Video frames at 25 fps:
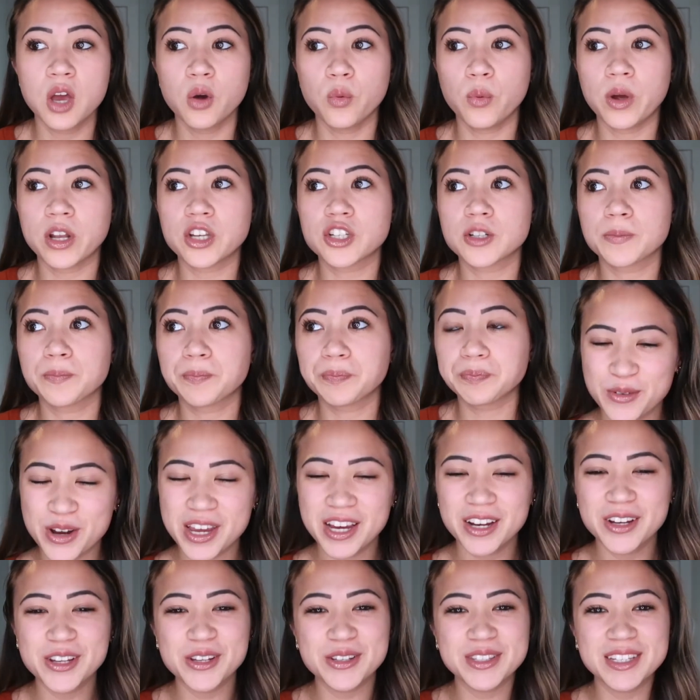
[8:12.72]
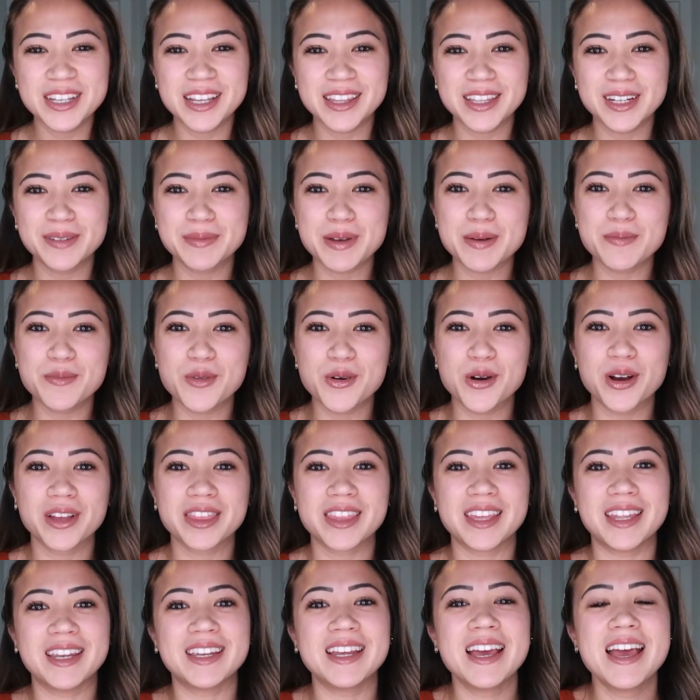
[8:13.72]
which we are using a little bit more
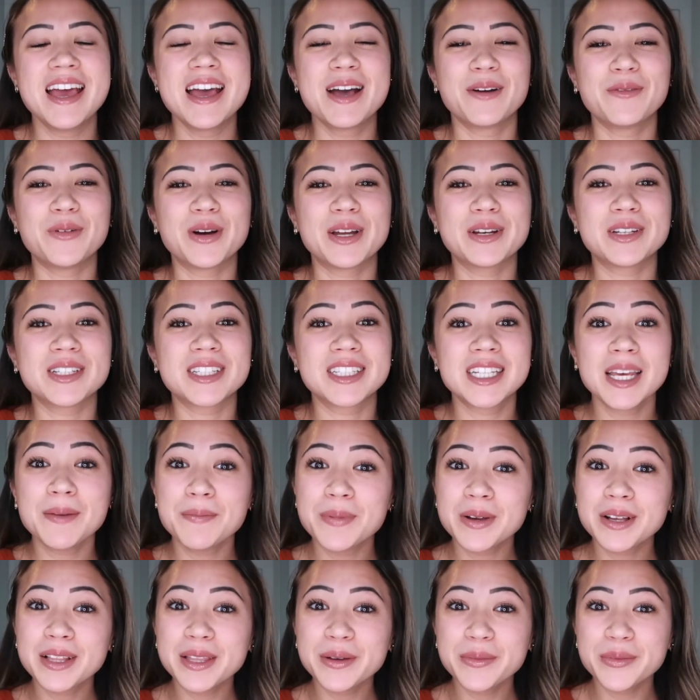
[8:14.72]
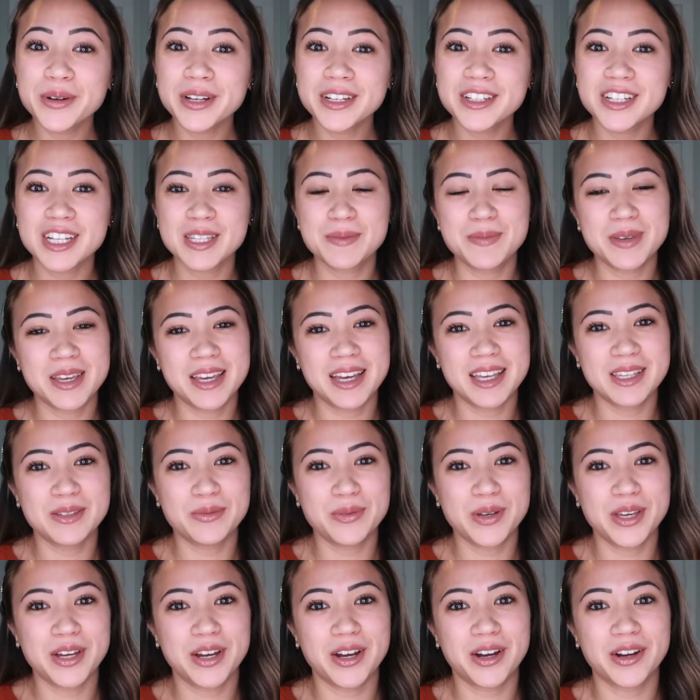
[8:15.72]
than one typically would, just because
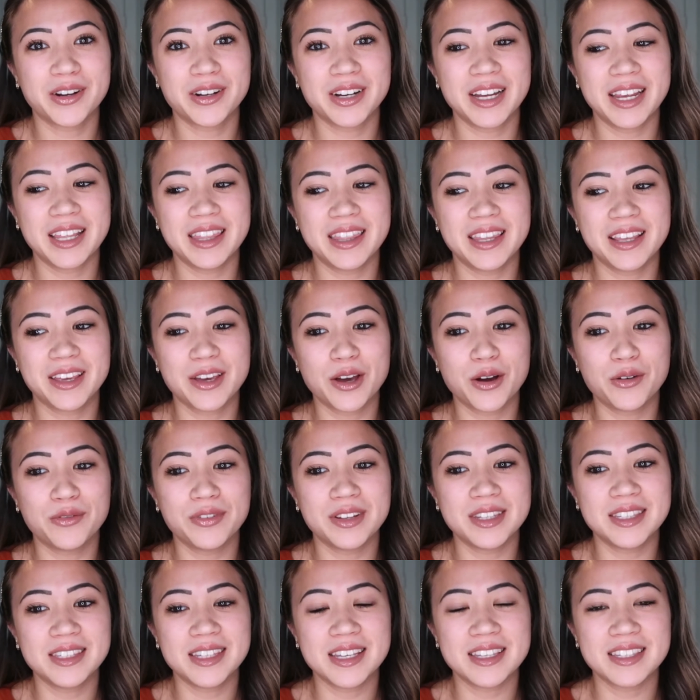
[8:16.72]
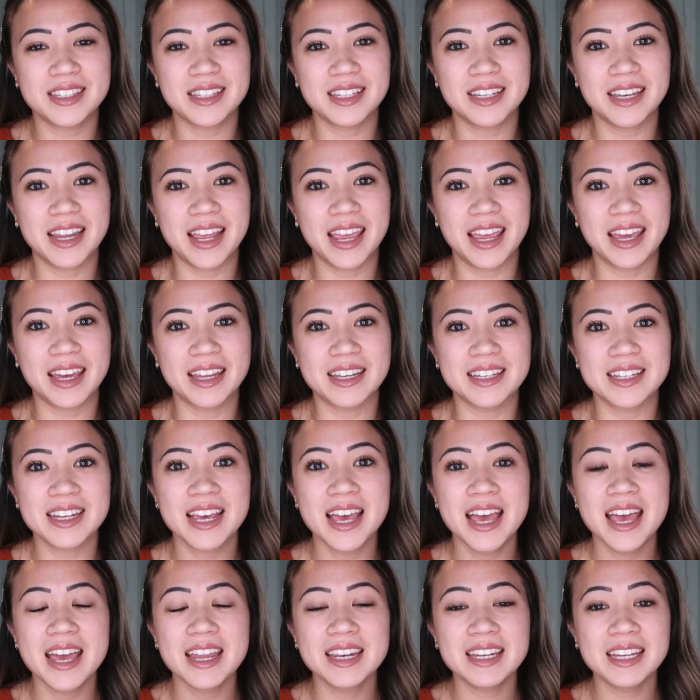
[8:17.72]
we are in the COVID season and
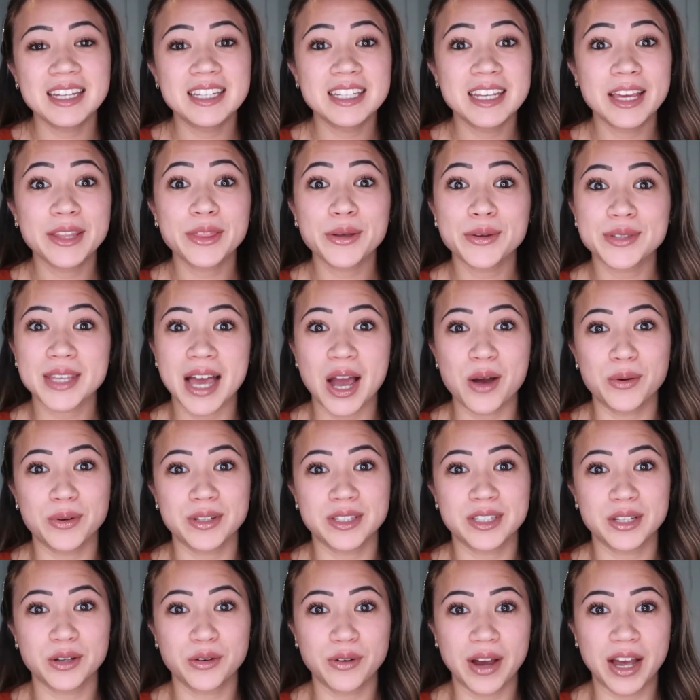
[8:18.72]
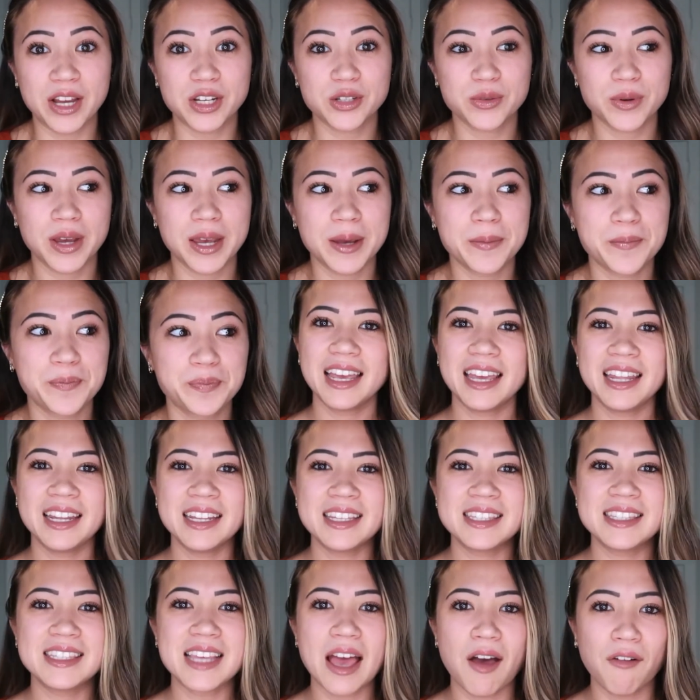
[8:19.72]
need to get those hours to graduate. It
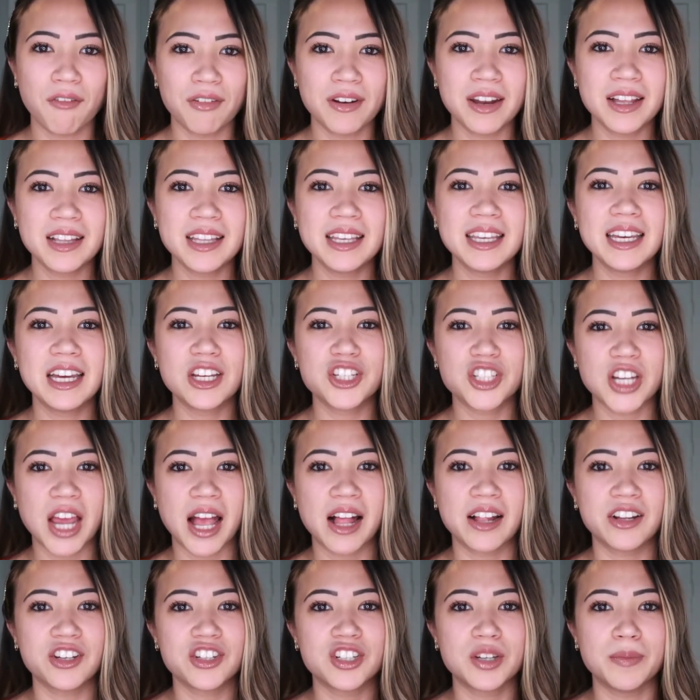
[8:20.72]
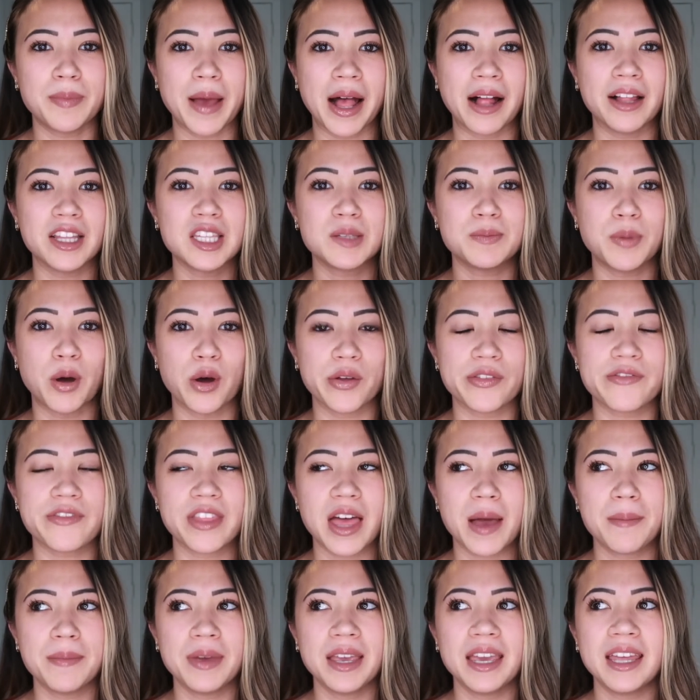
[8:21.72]
is definitely a challenge to balance both of
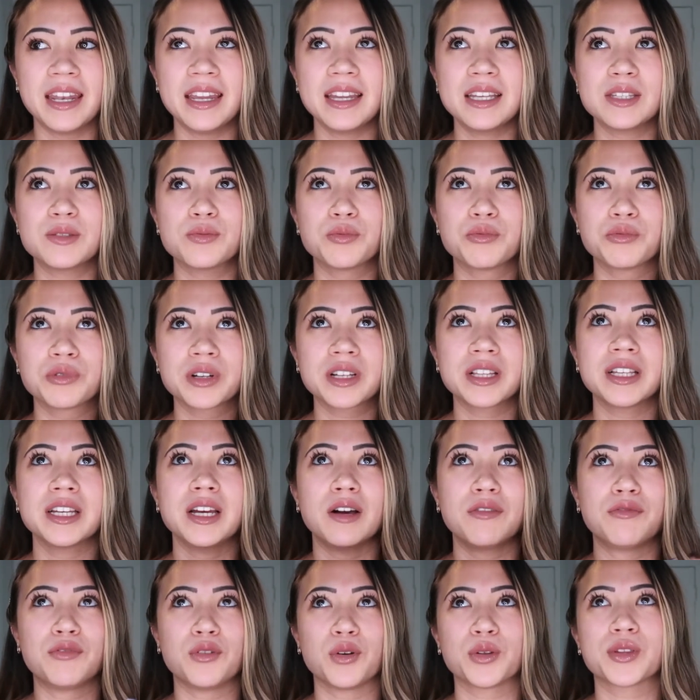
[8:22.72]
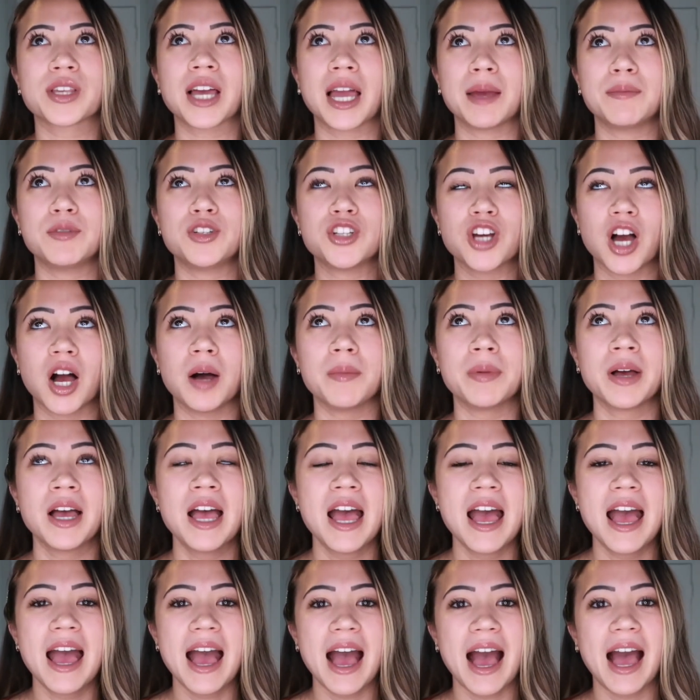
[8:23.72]
them. It is really a full-time job.
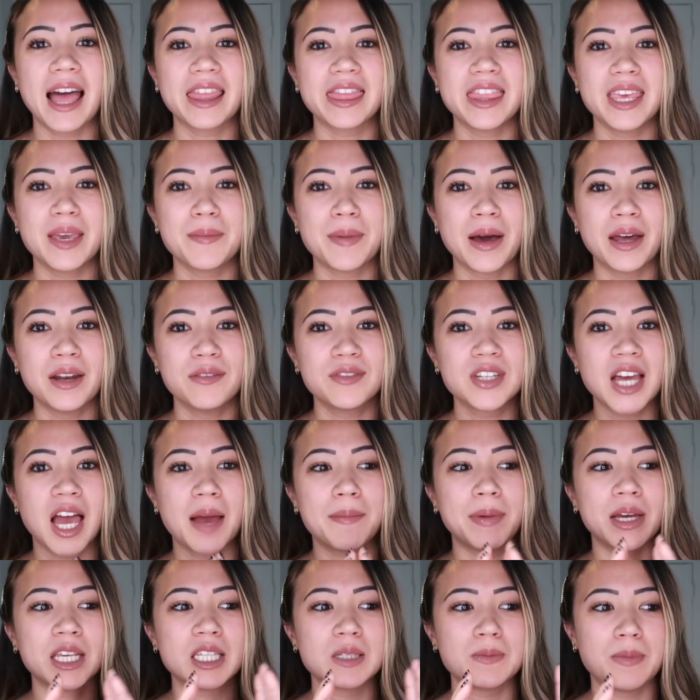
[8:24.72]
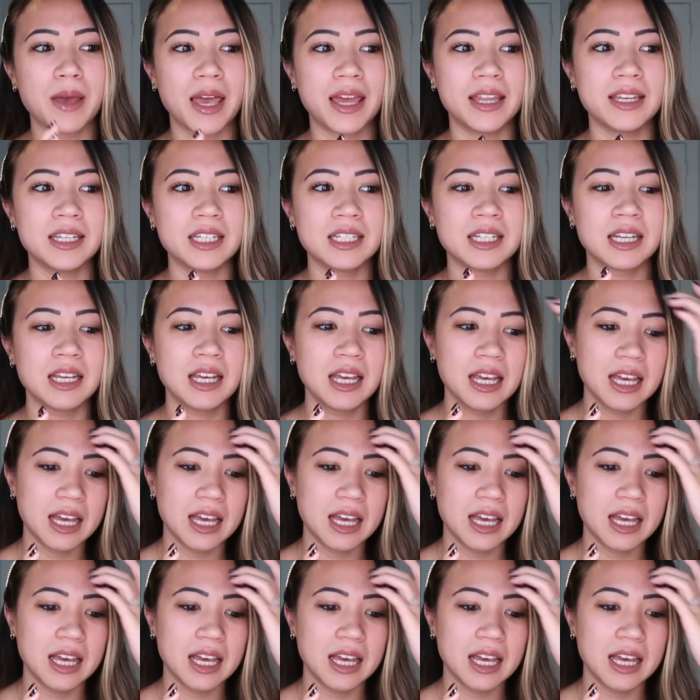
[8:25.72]
The amount of time I spend